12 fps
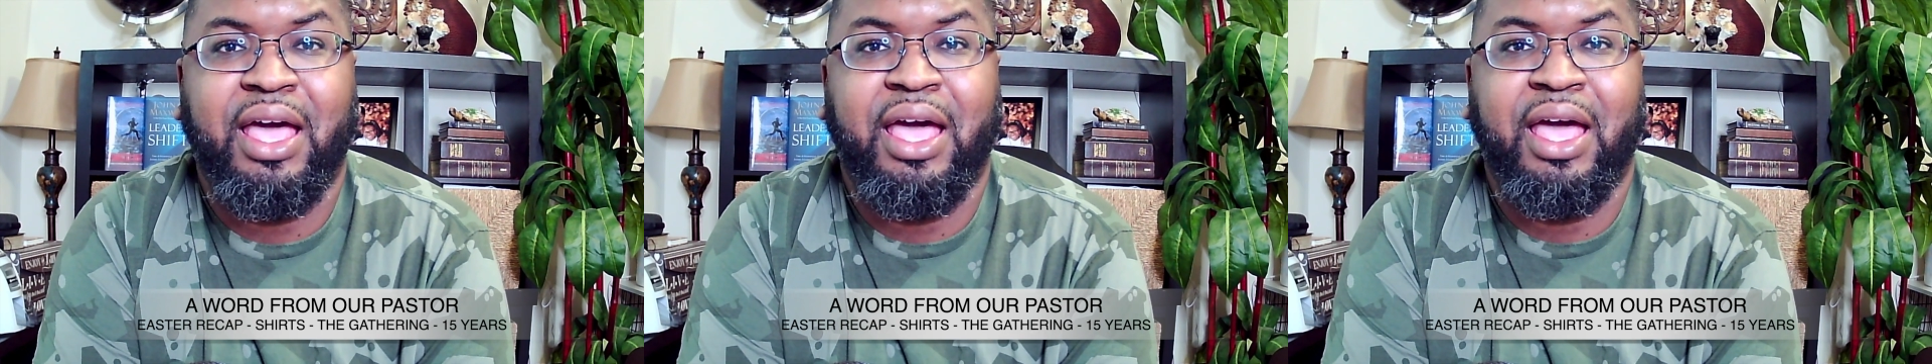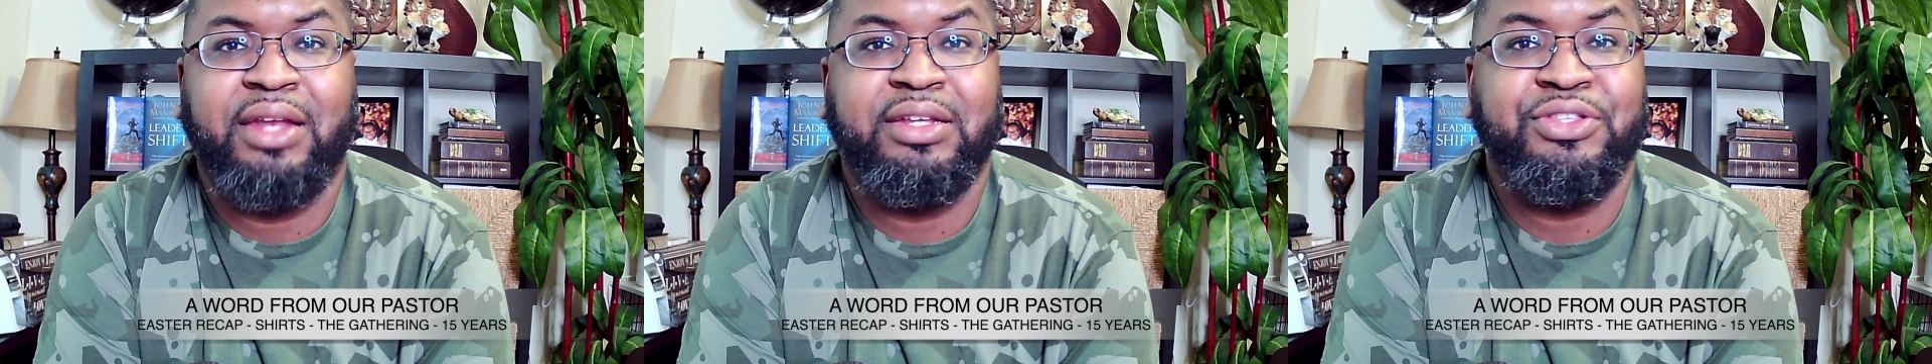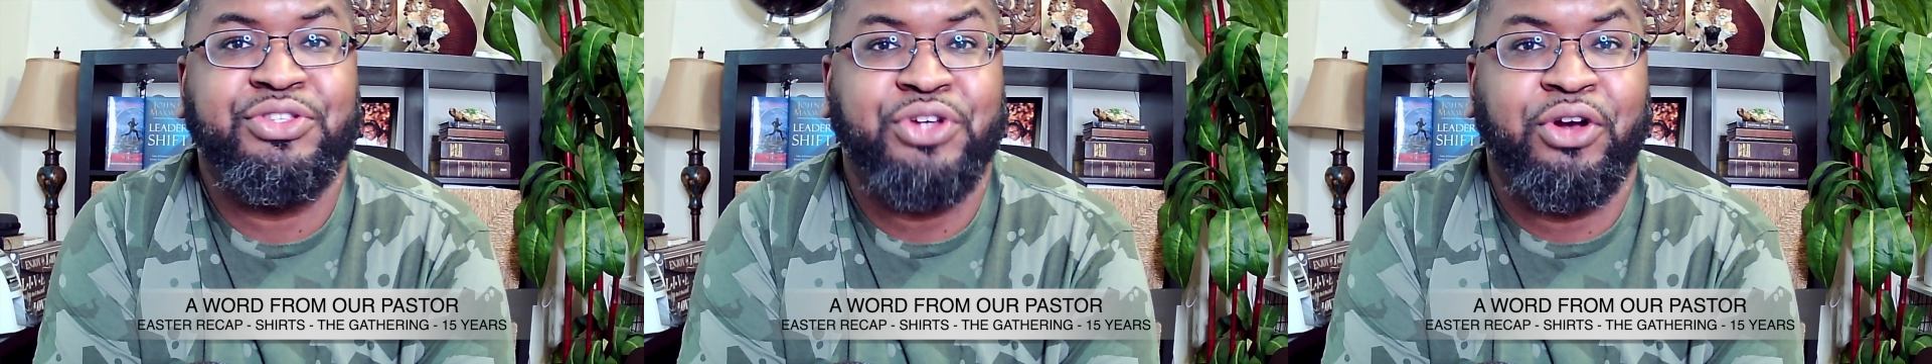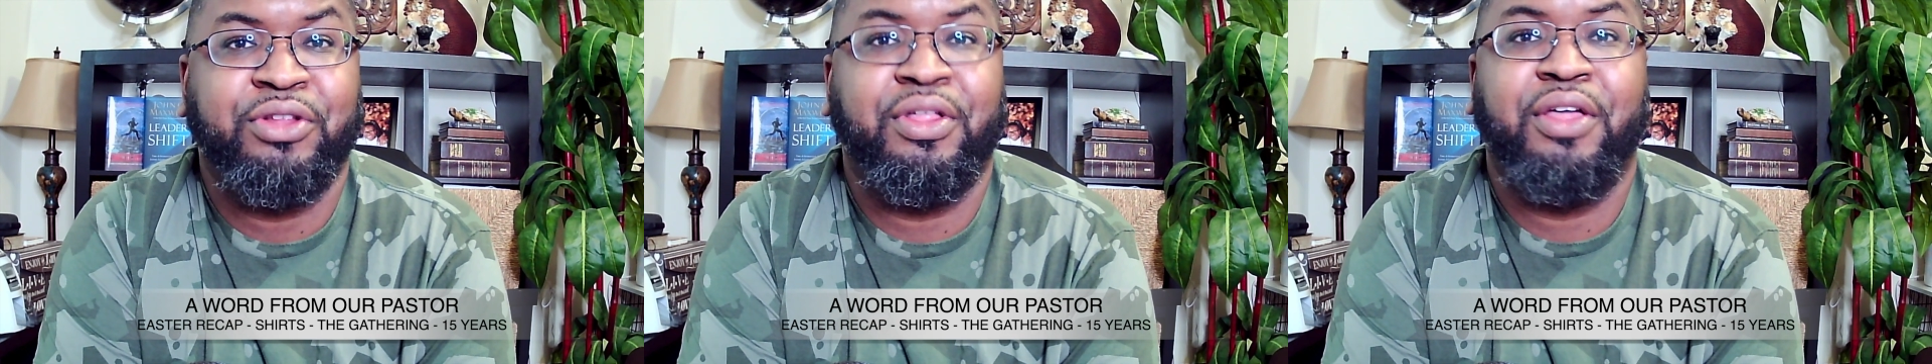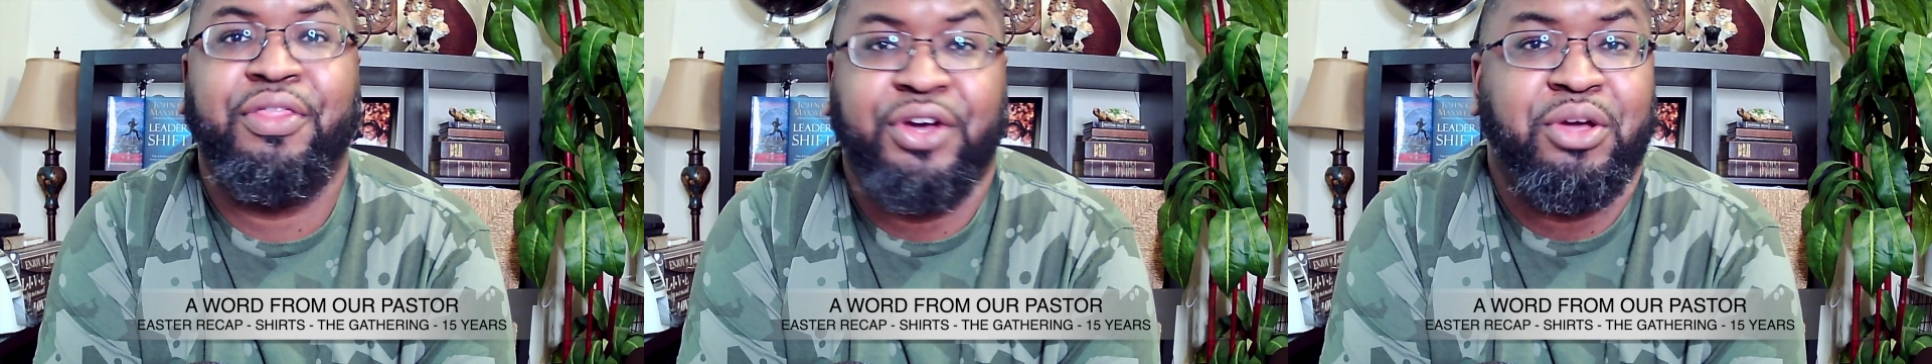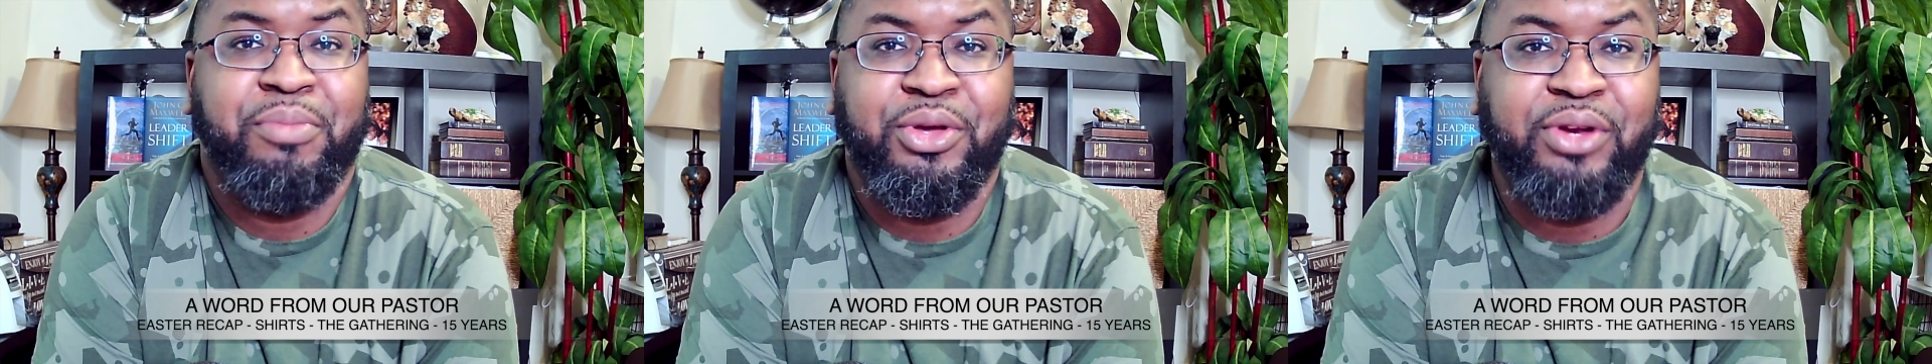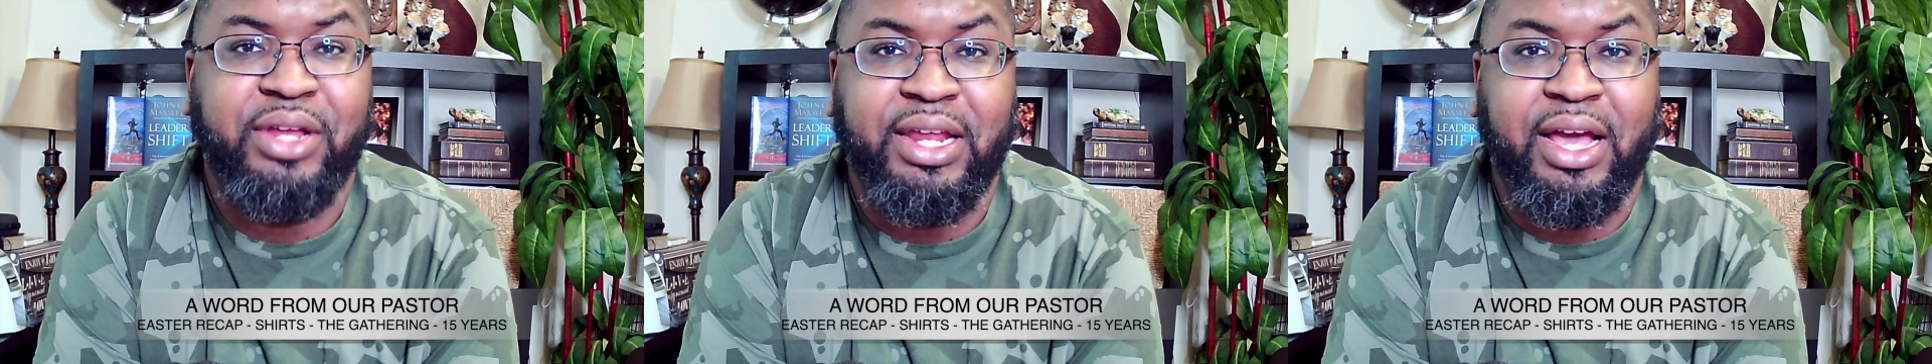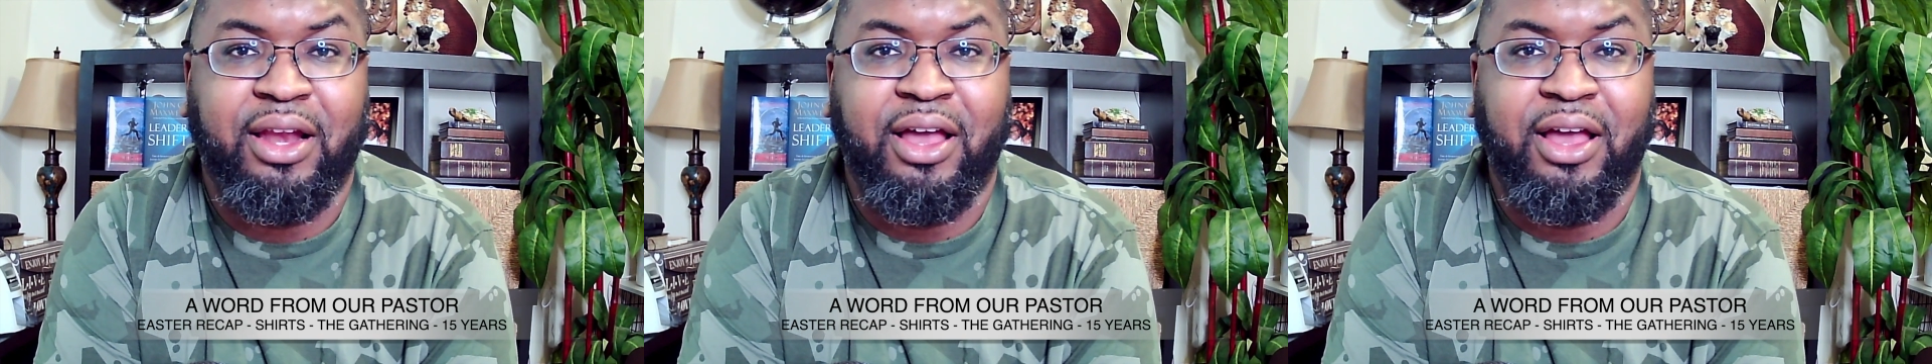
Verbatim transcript: and in turn, the community at